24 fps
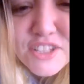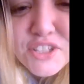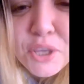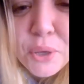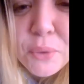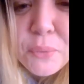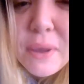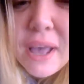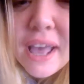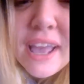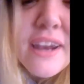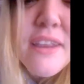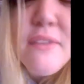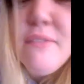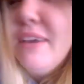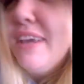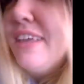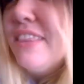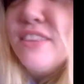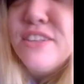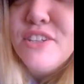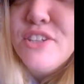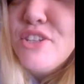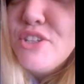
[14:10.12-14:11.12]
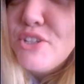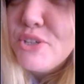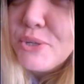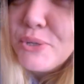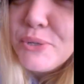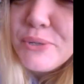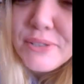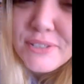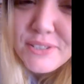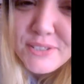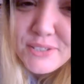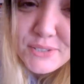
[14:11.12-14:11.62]
So, anyway, the
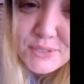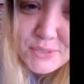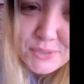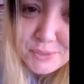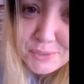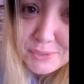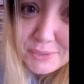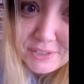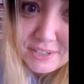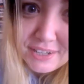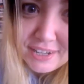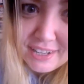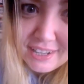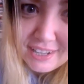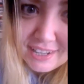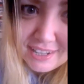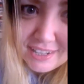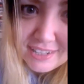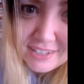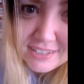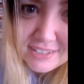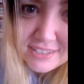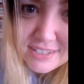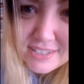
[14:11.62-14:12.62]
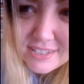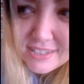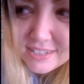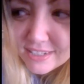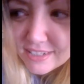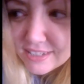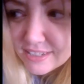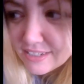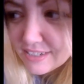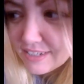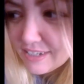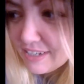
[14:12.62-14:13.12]
short story is...
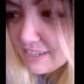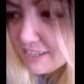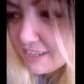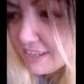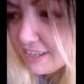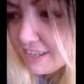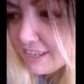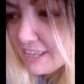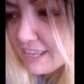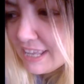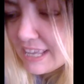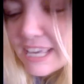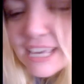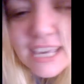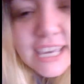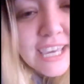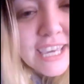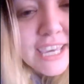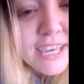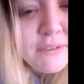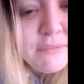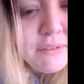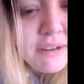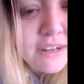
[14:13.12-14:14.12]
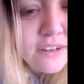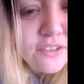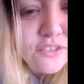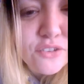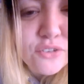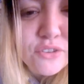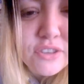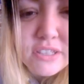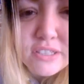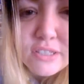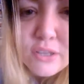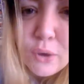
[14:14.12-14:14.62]
He went
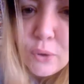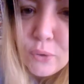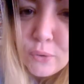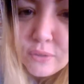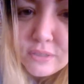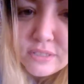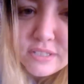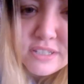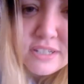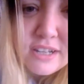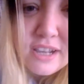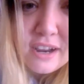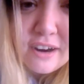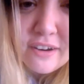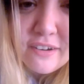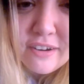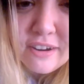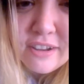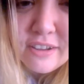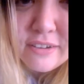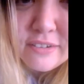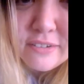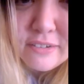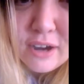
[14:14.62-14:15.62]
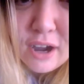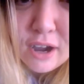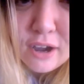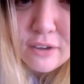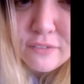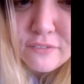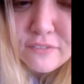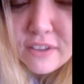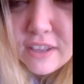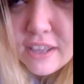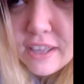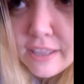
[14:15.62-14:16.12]
through this whole scenario
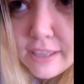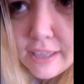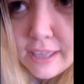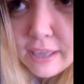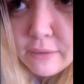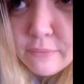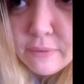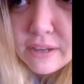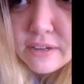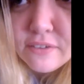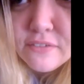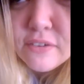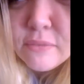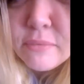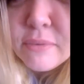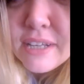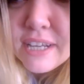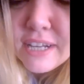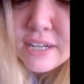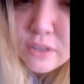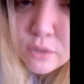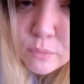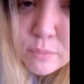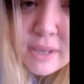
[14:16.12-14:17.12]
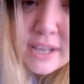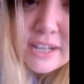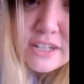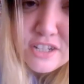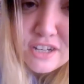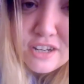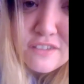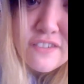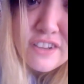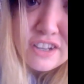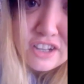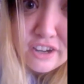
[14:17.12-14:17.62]
of, it went from, can you
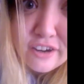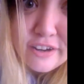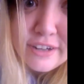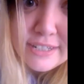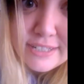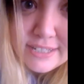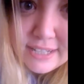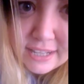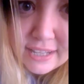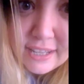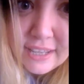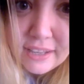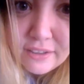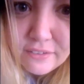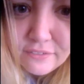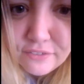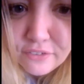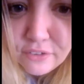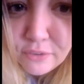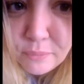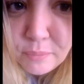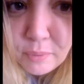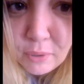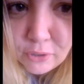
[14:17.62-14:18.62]
imagine if I got a ticket for